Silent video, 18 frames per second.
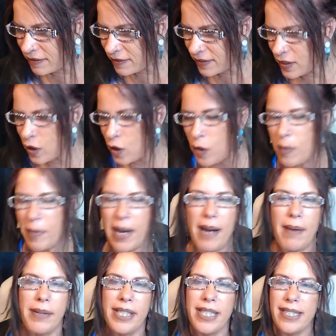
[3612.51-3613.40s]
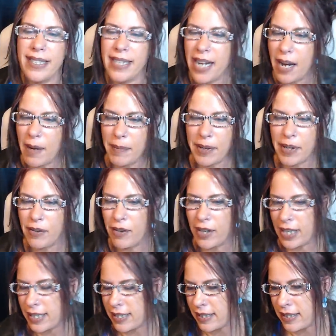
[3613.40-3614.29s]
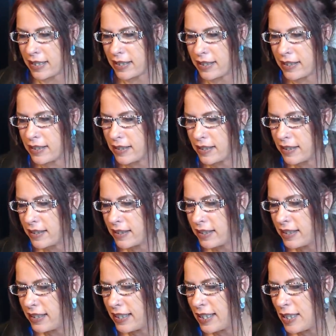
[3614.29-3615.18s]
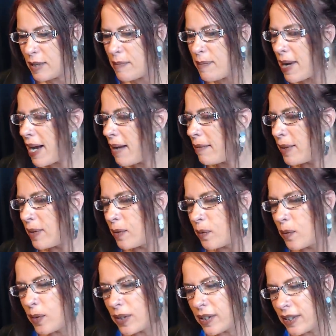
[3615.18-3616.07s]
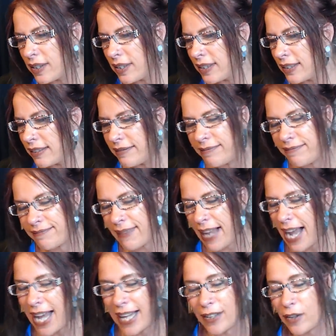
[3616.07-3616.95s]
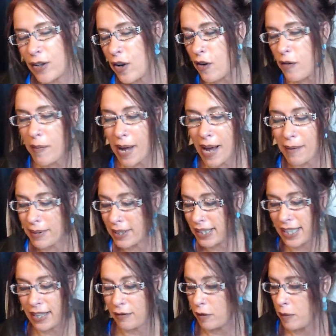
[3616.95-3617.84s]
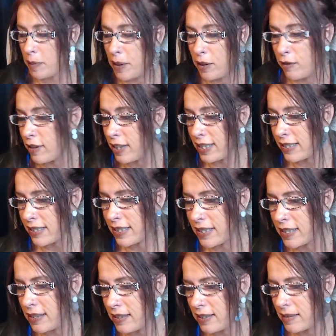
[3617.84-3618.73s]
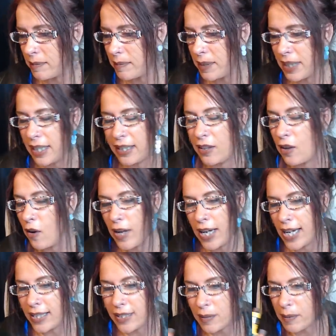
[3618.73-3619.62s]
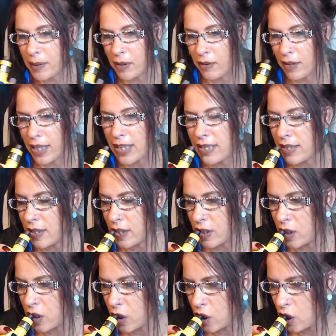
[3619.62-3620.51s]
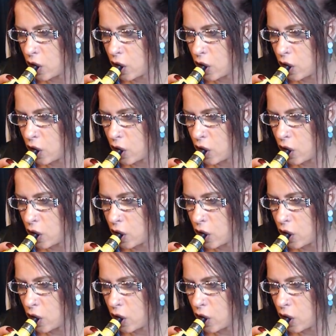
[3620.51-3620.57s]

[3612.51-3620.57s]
No, Bobby has not been arrested. Bobby will, I don't know if Bobby will ever be arrested, but no, he hasn't been arrested.